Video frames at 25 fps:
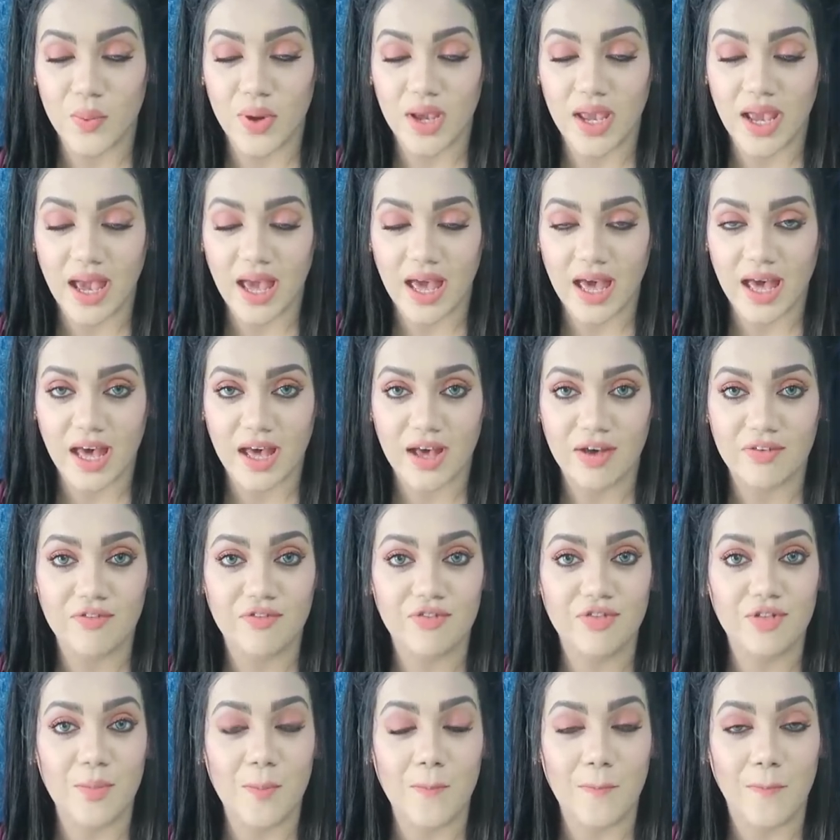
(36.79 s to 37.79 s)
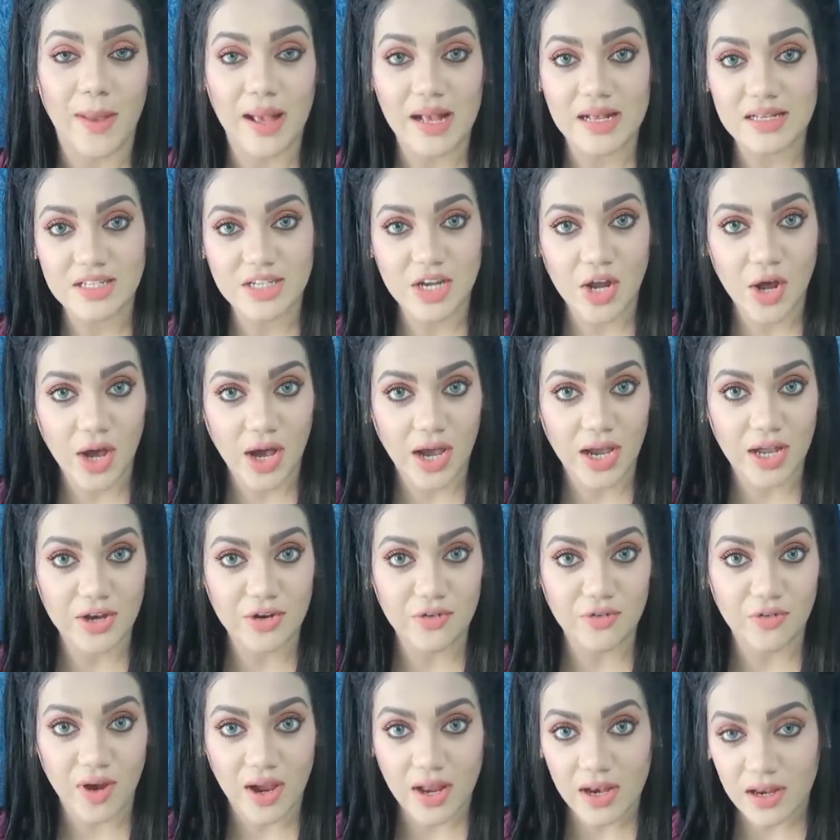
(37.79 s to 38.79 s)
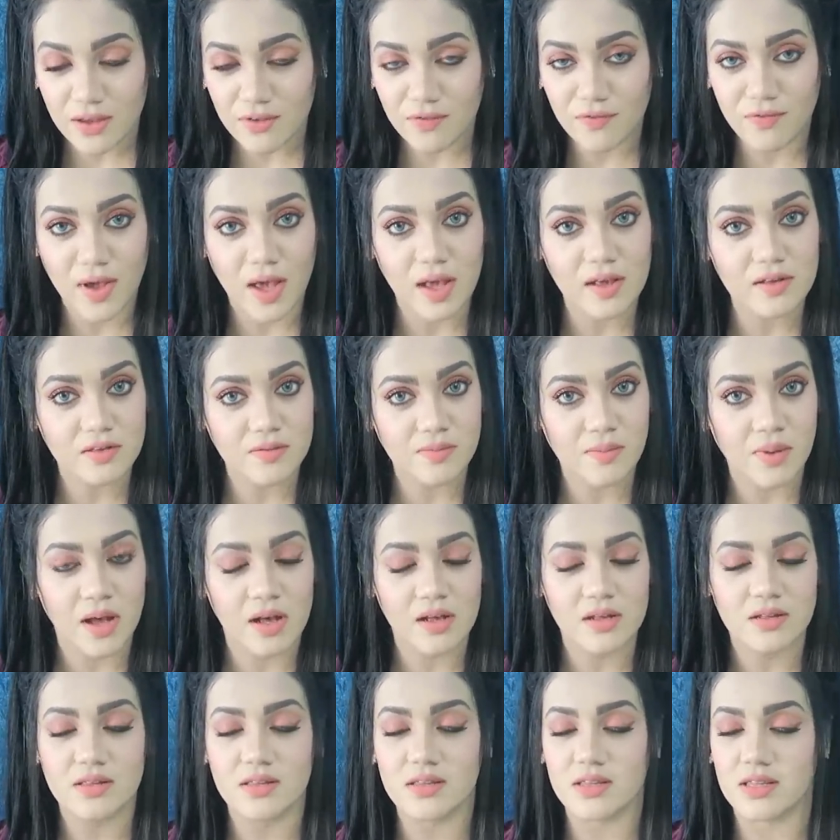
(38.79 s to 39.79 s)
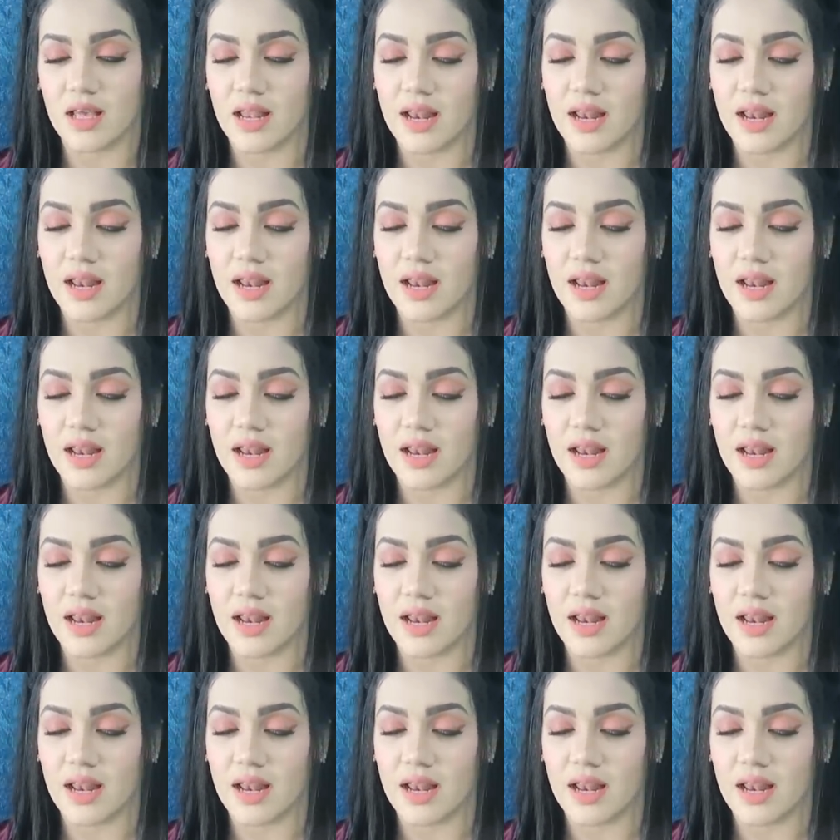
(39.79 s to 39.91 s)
we have the best hydrating face masks.